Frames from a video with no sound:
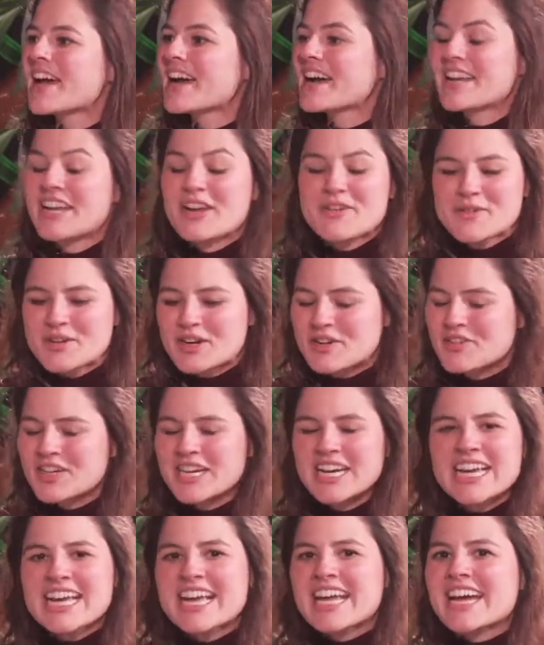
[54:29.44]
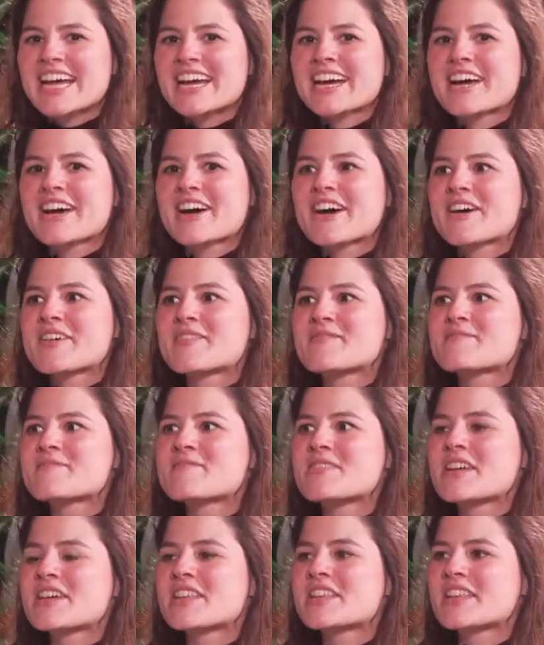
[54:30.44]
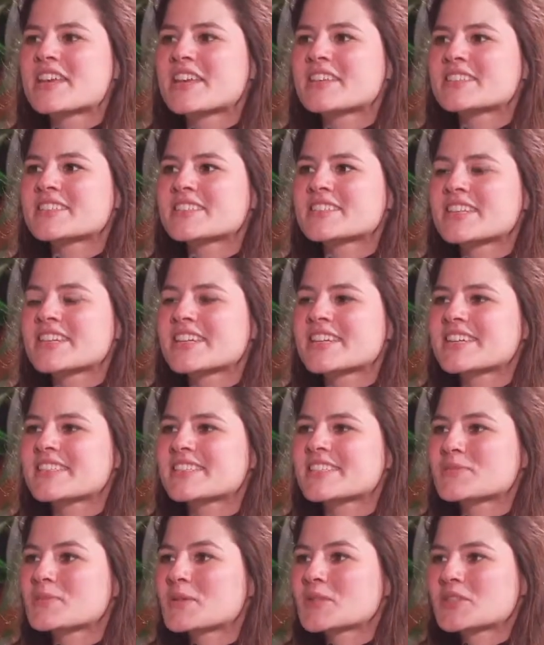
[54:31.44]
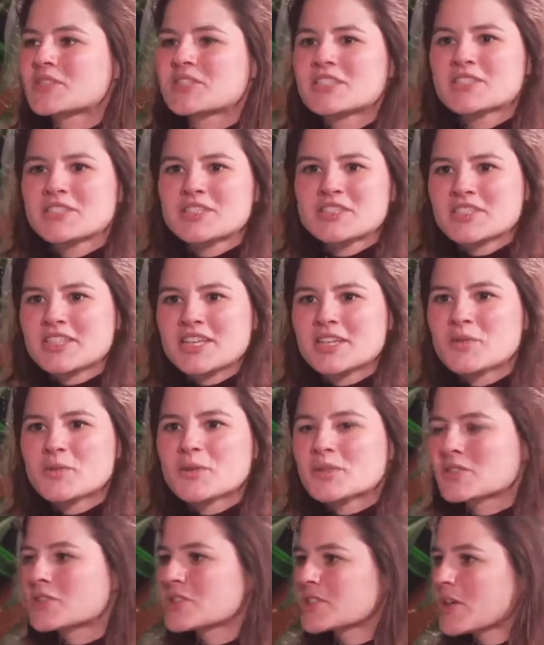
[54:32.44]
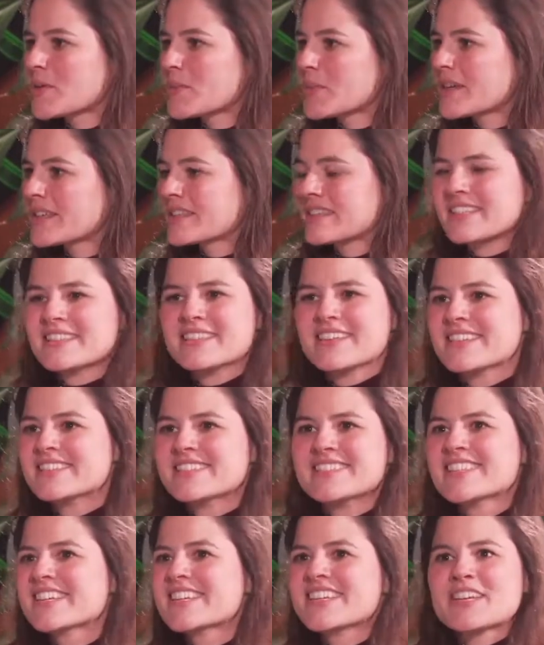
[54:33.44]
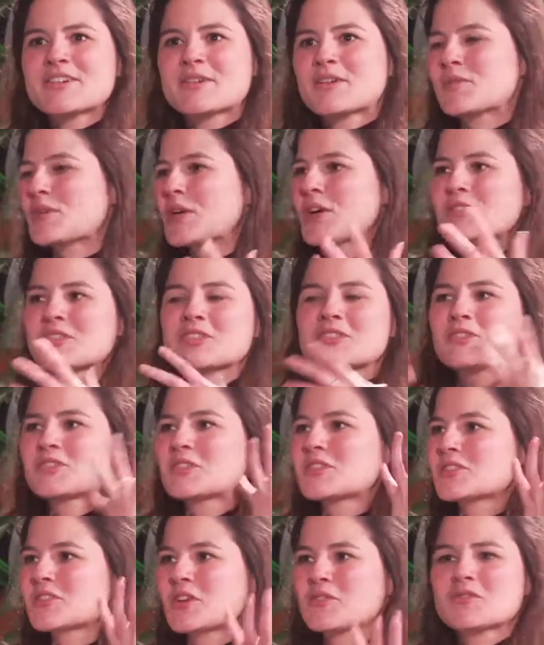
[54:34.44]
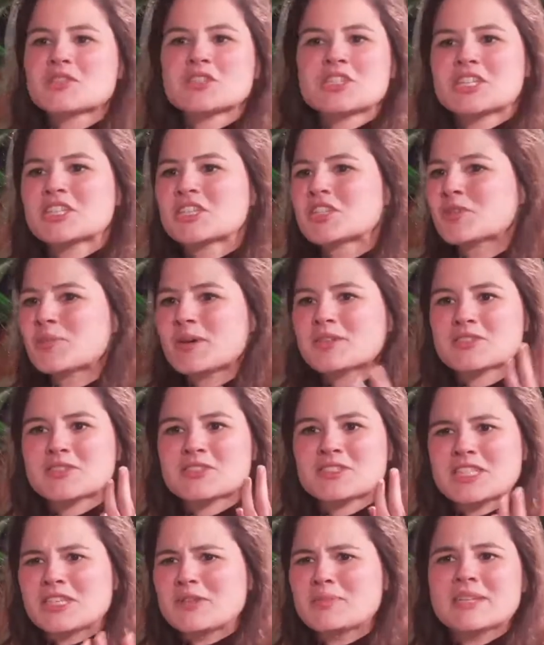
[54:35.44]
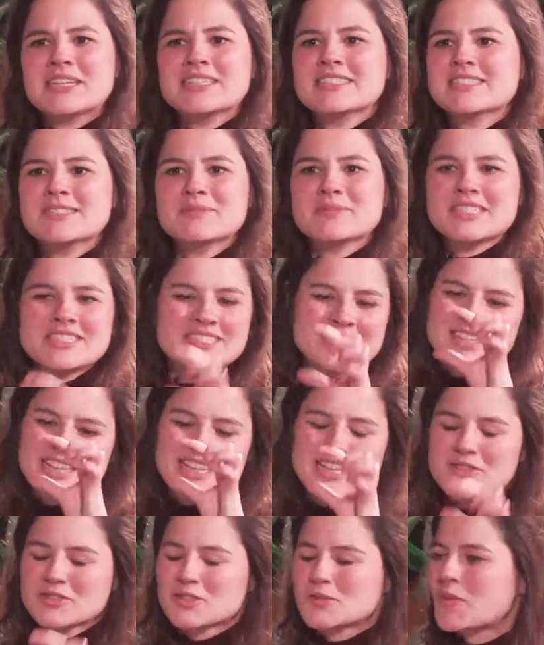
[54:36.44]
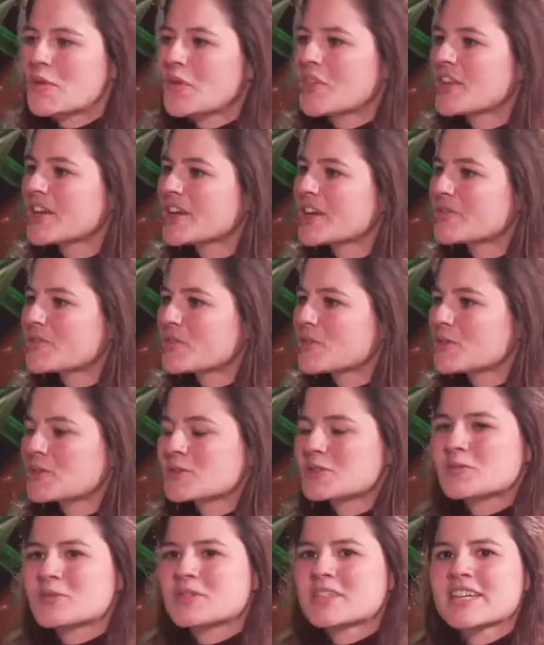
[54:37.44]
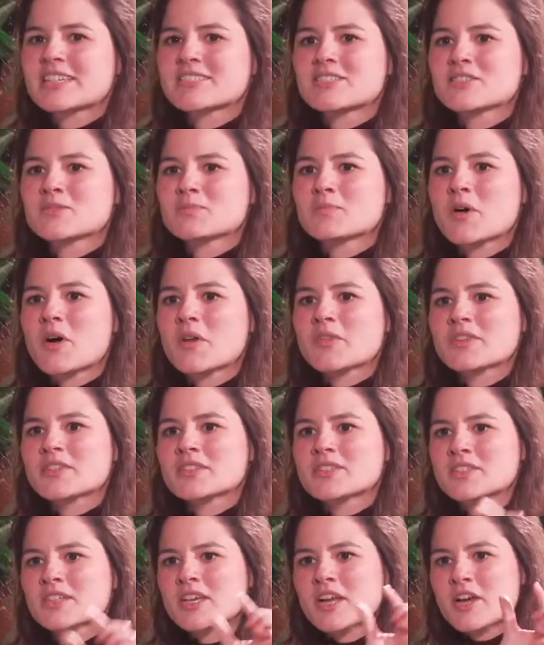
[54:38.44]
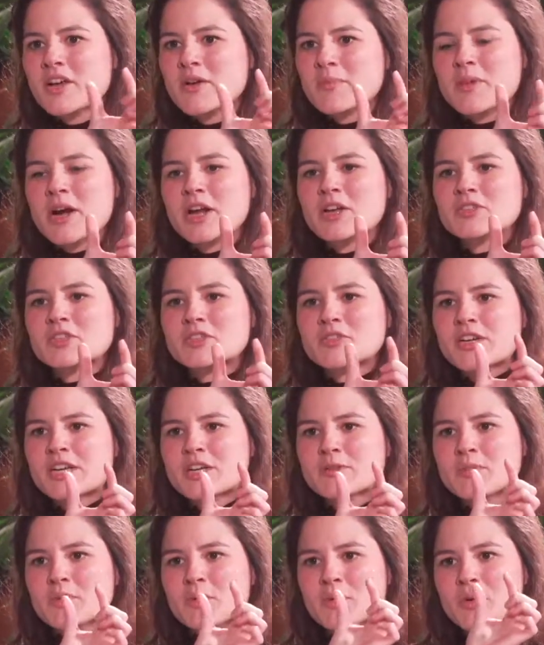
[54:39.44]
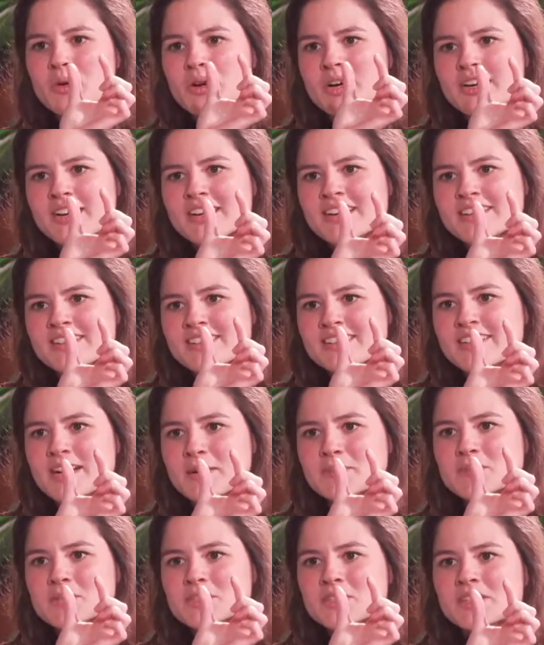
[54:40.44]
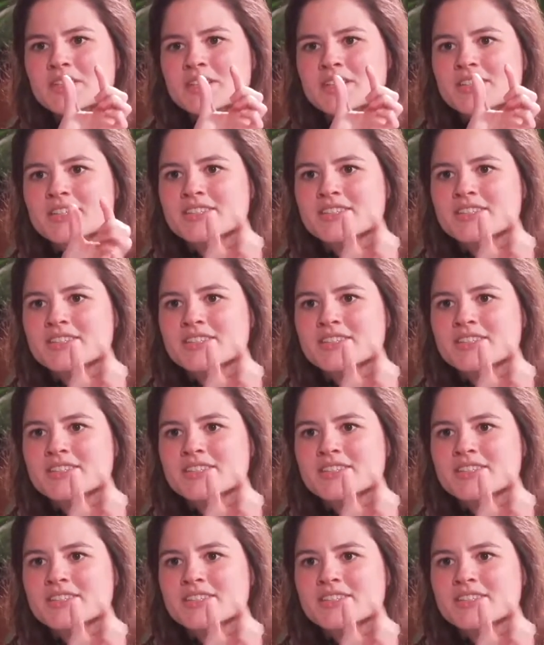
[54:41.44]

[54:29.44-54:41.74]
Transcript: Yeah, whatever. And this person didn't want to stop it, and then we got into this conversation about sustainability because it's a little small thing, of course. But I just bought this biodegradable cups.